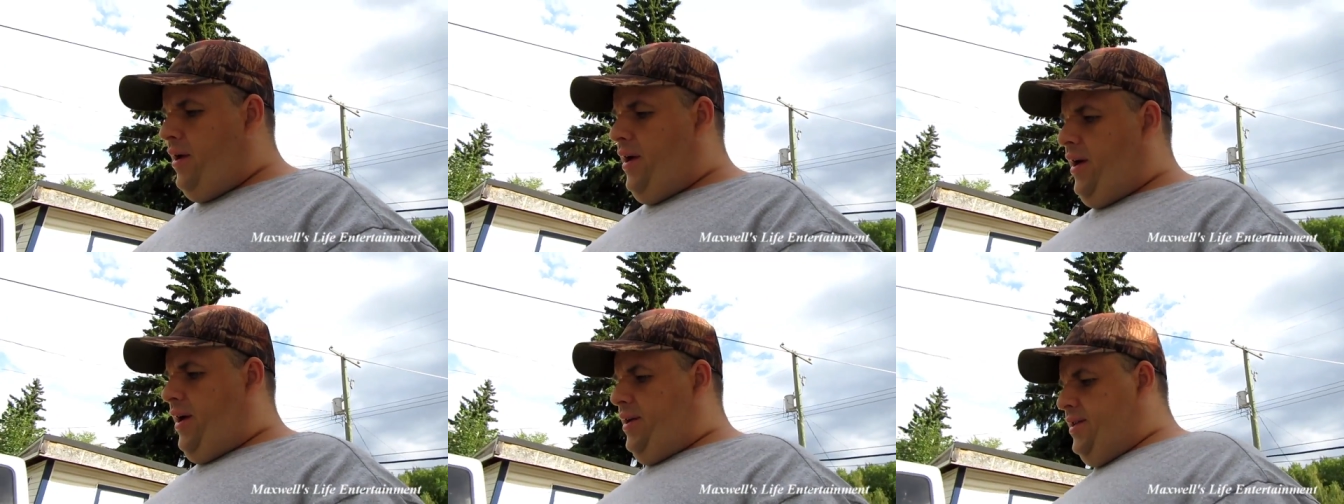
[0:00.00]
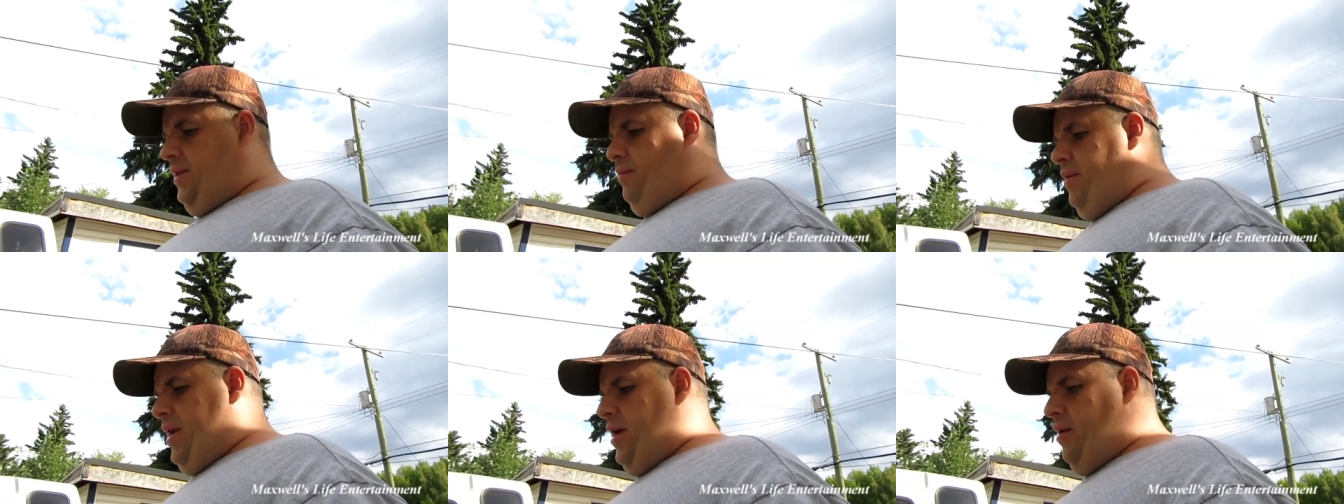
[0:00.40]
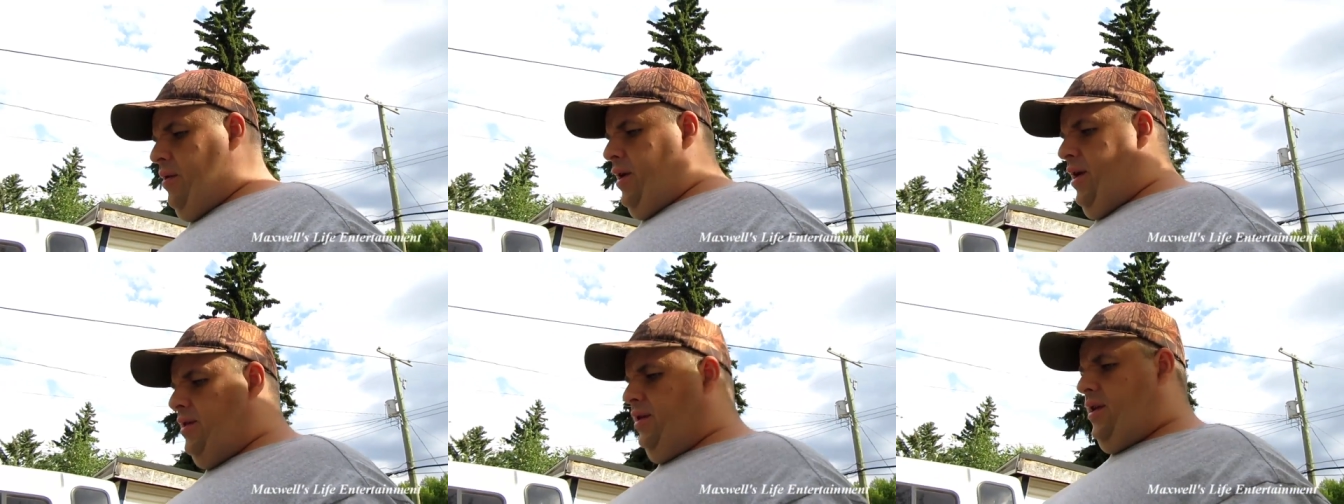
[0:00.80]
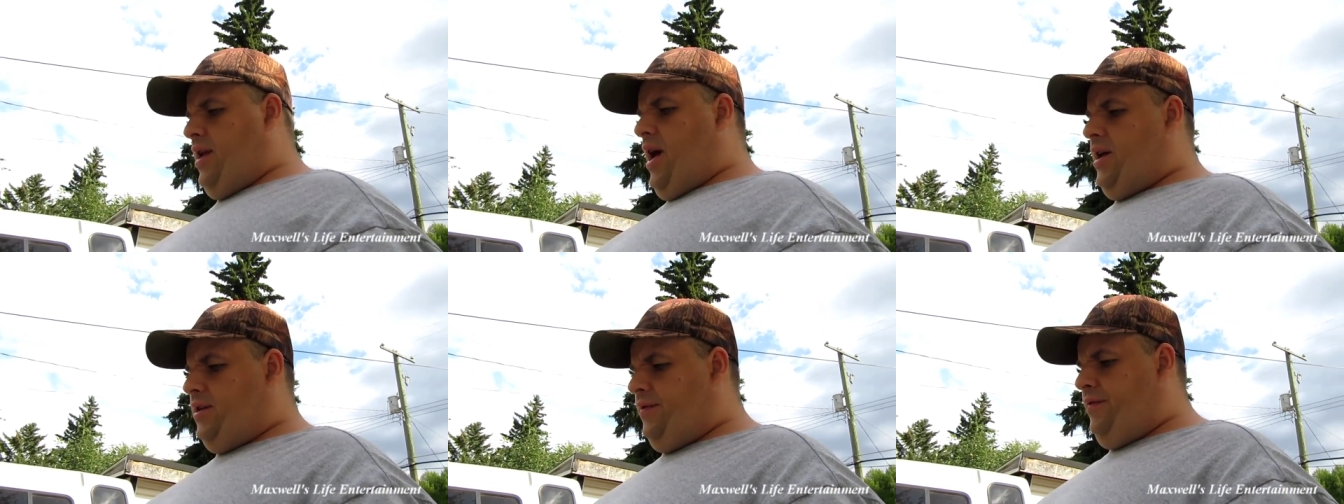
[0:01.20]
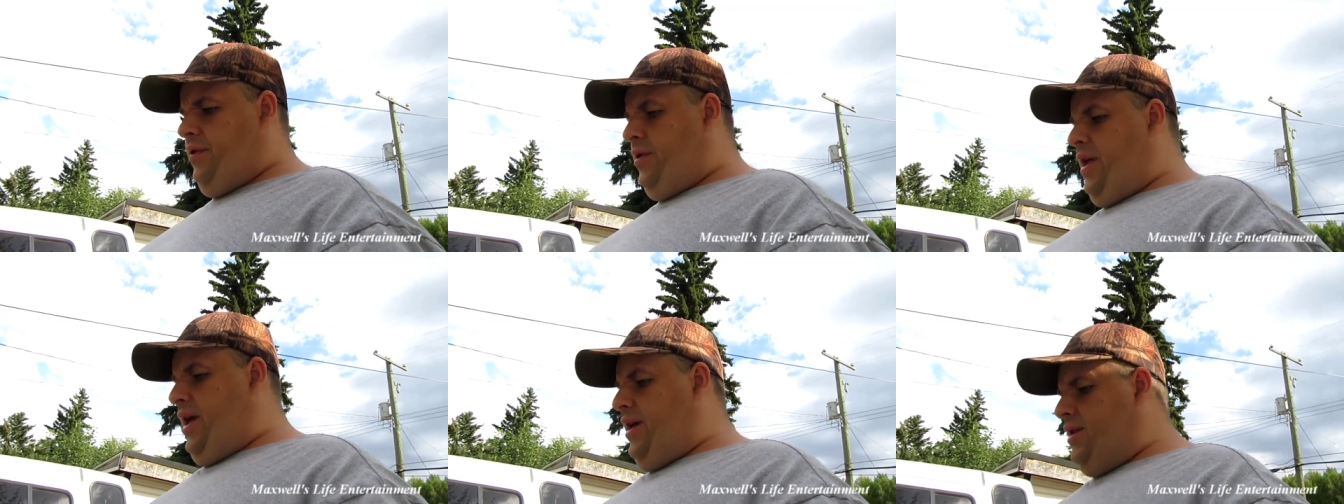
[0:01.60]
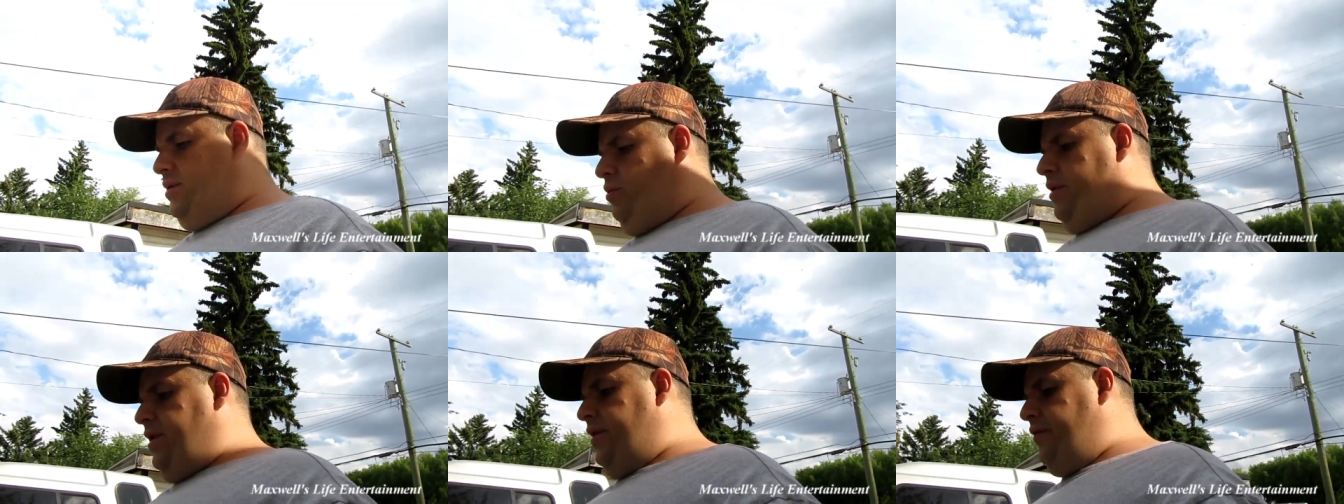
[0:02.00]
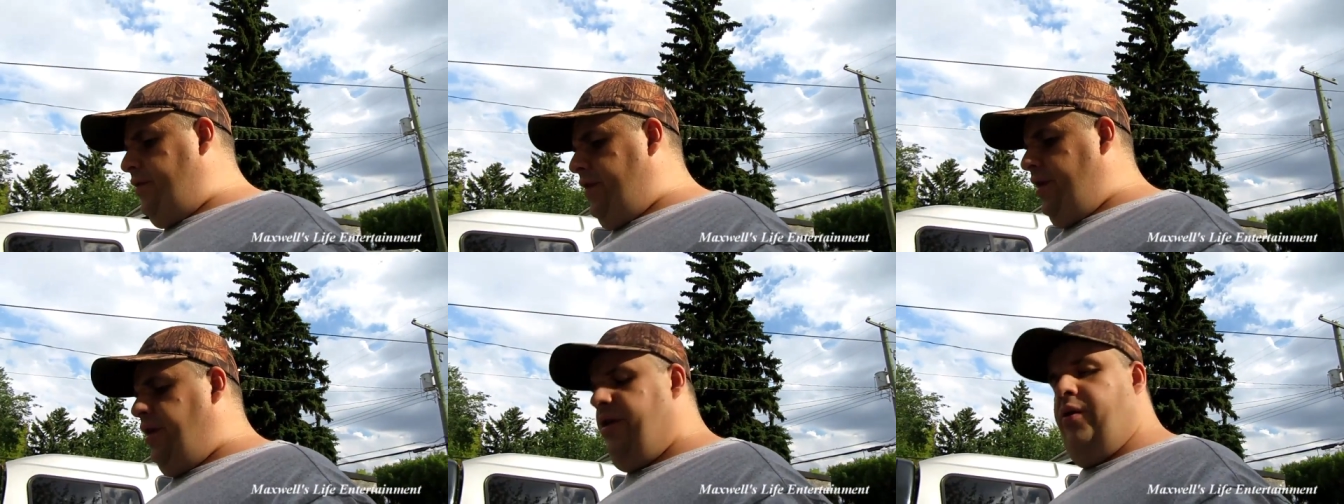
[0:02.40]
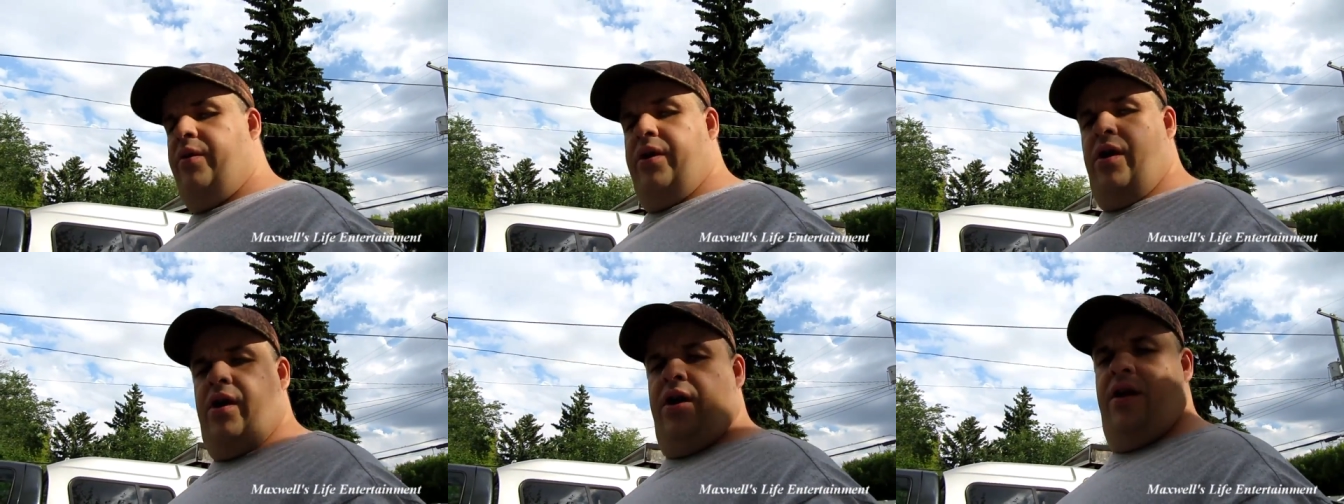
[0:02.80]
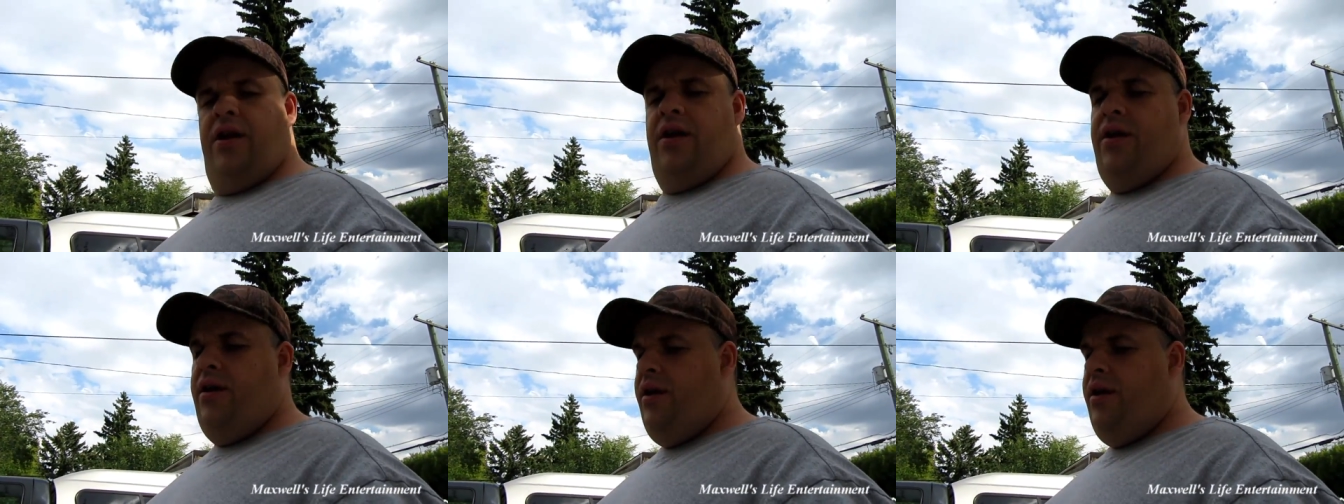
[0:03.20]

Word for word: uh, somehow, in the last few days, with everything going on,